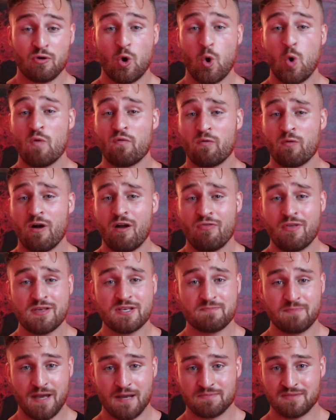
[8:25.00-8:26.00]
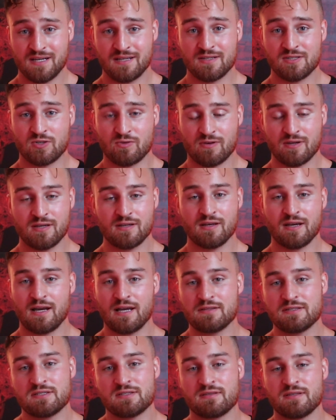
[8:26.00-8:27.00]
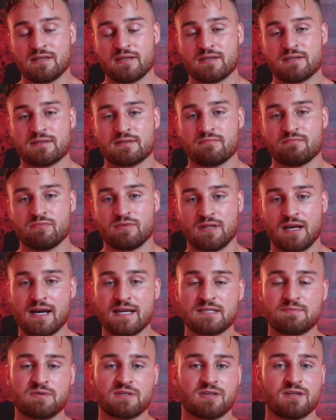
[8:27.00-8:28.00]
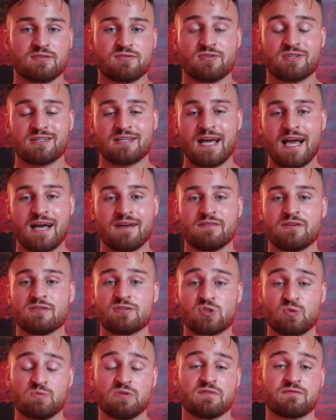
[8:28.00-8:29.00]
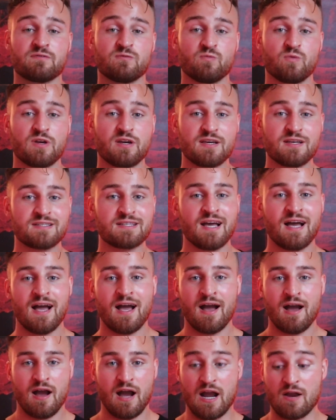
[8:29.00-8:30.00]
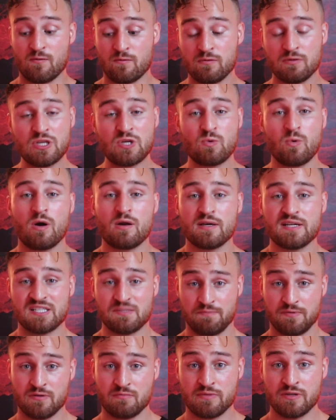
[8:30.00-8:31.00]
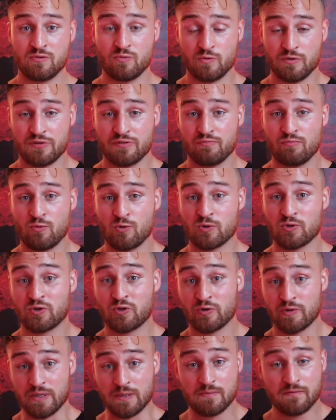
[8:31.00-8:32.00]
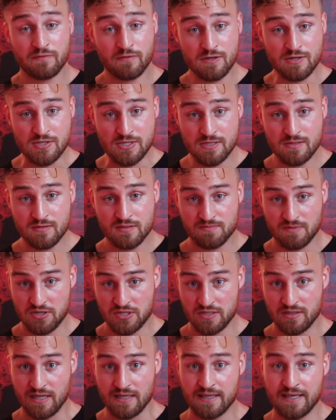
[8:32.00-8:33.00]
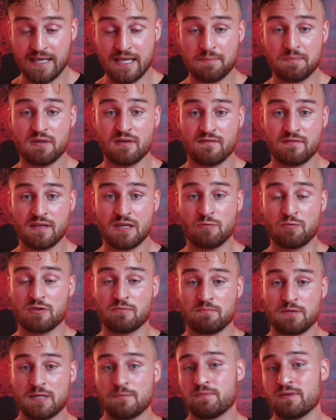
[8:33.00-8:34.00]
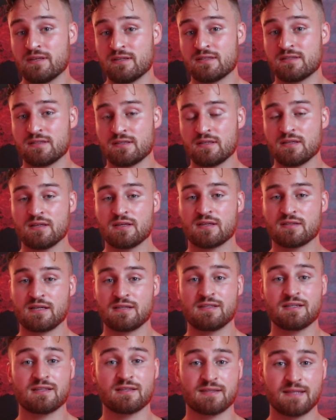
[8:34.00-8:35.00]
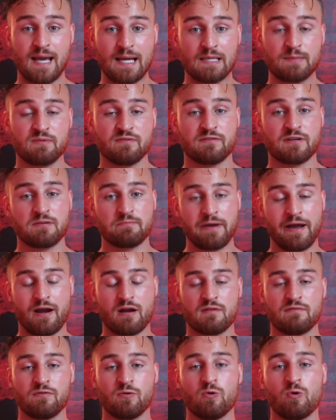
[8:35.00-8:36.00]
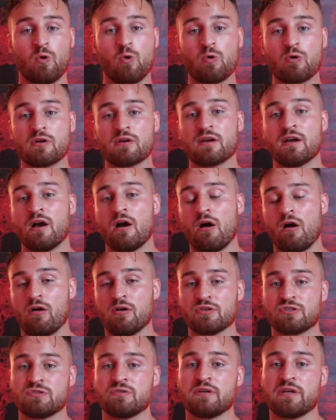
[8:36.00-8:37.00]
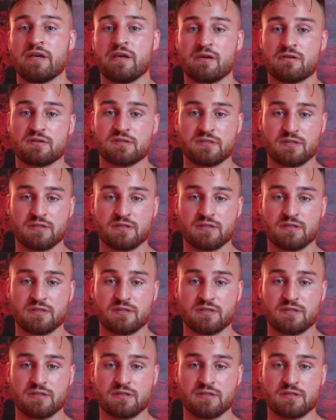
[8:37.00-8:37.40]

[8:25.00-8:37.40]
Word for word: But overall, I think this peptide is great. I just think it's nice because you can have it in so many different ways. I really want to experiment with more cream versions, especially like KPV with BPC, because I think that could be very powerful, or also a hair